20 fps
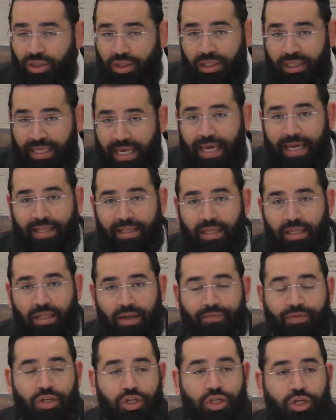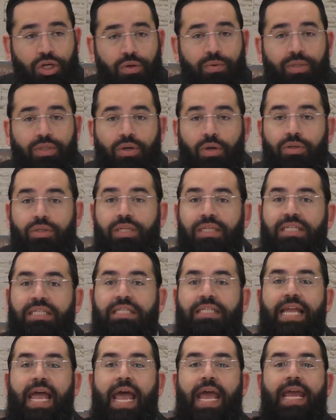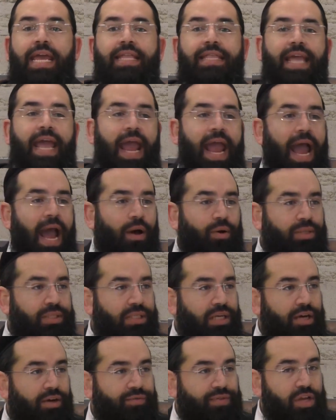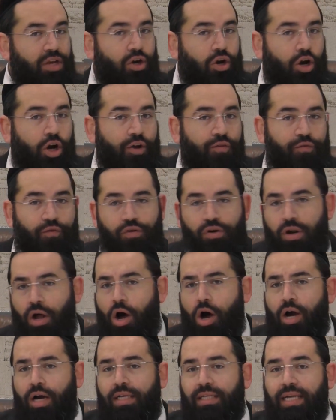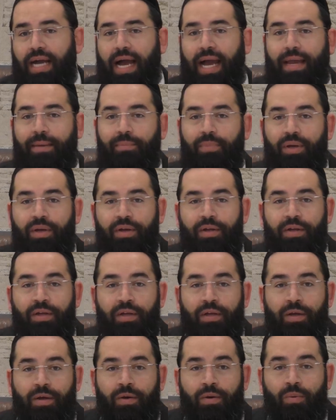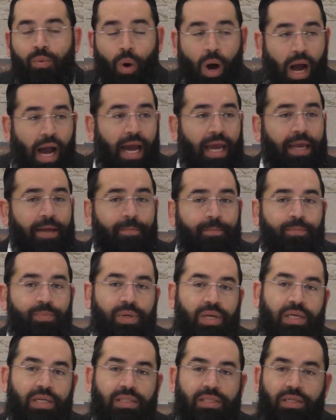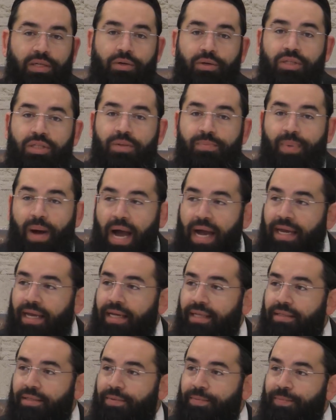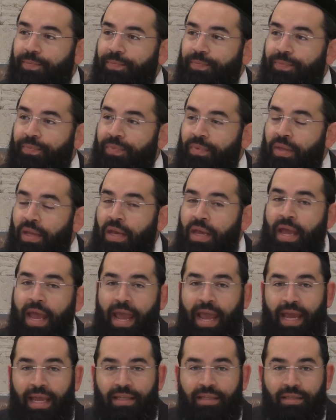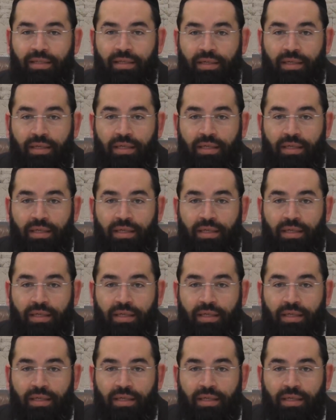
yid, of the Jew, is going to stay in the house of the goy for a long time. Why? Because they're going to buy it and